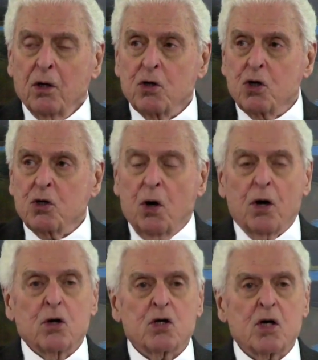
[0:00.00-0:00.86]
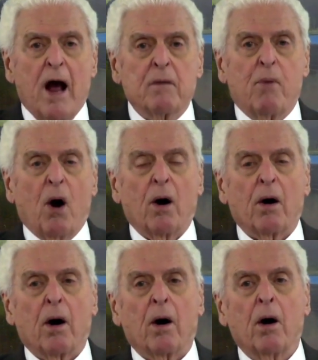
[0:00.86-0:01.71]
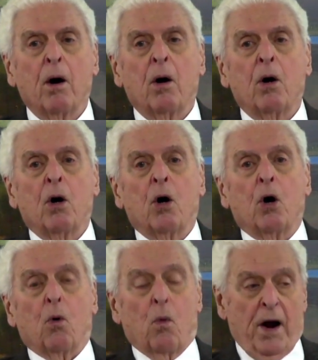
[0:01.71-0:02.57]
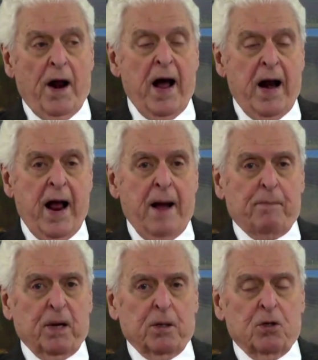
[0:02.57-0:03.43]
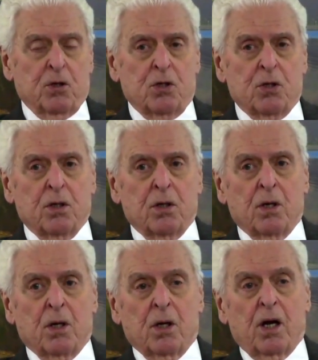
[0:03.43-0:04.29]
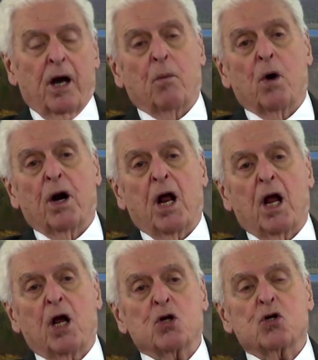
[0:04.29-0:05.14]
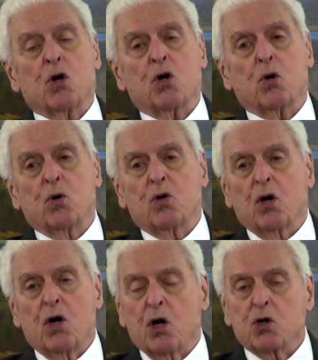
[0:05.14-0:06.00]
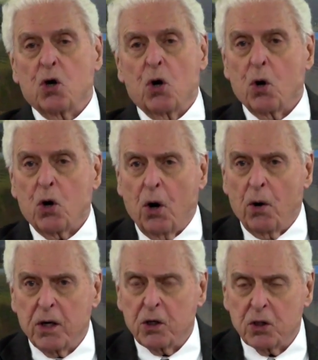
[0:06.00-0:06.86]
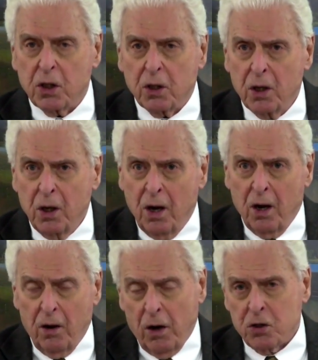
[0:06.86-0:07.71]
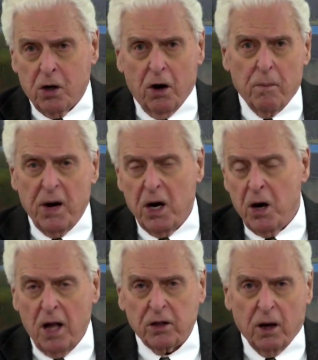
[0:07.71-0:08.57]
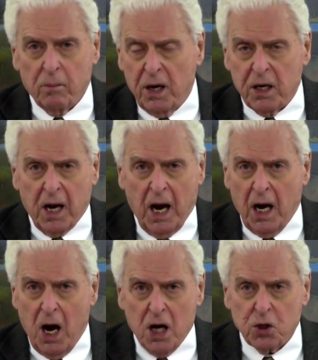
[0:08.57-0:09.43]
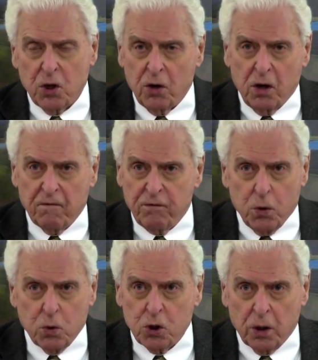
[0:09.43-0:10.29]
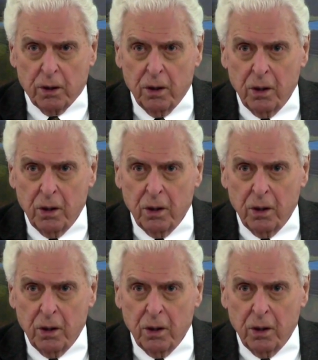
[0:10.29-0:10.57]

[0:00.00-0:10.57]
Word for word: Just a little sidebar here. When that happens, and when they institute the digital currency, there's going to be nothing but chaos and confusion.